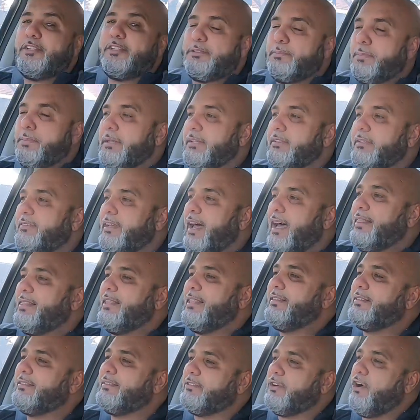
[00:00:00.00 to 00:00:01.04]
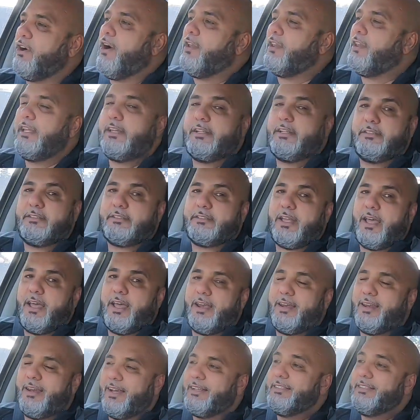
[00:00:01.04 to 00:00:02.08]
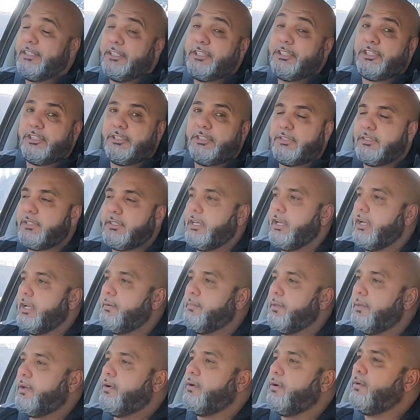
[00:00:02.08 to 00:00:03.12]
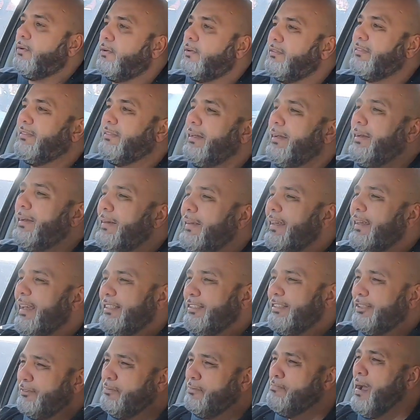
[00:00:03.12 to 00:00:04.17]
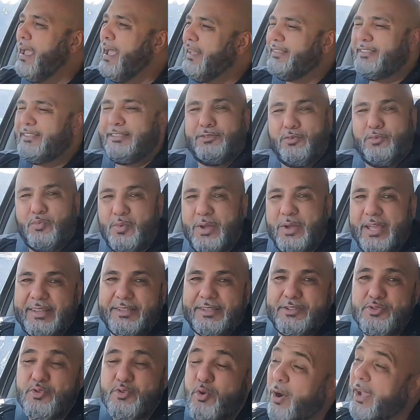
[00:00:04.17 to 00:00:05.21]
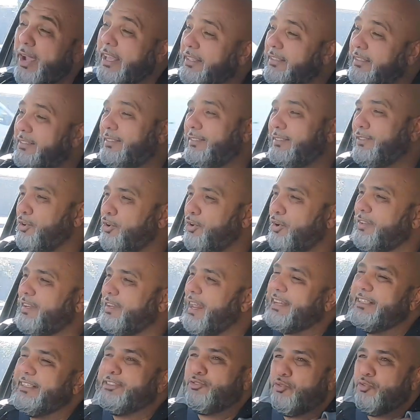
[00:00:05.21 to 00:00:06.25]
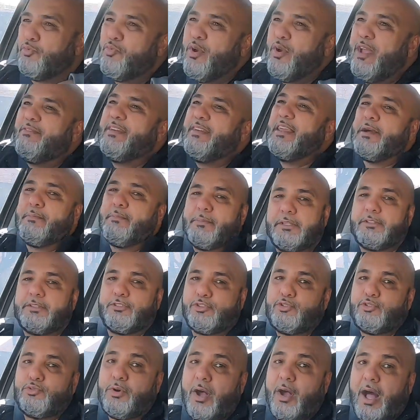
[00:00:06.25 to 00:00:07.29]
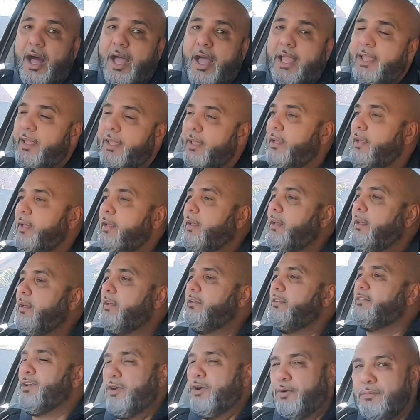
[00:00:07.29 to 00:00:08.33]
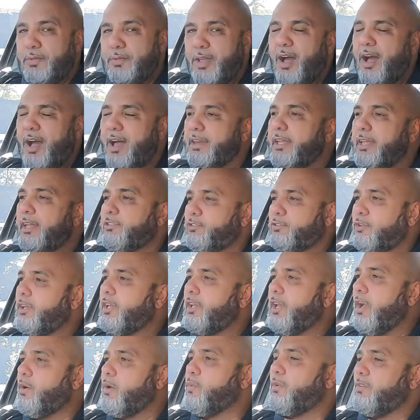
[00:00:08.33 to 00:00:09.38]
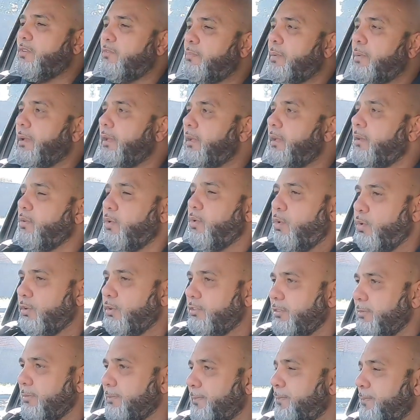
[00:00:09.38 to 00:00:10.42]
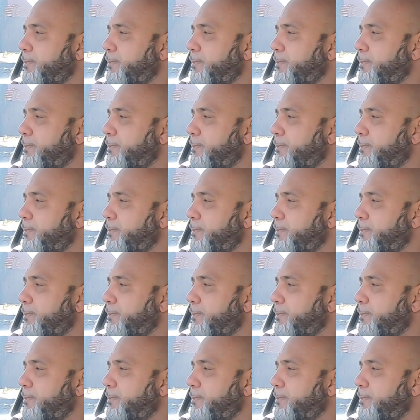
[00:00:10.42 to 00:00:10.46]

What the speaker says: speeds, I think this car needs an additional gear because it just makes this weird noise, you know, it's like it's revving a bit too high. So yeah, an extra gear would have been awesome.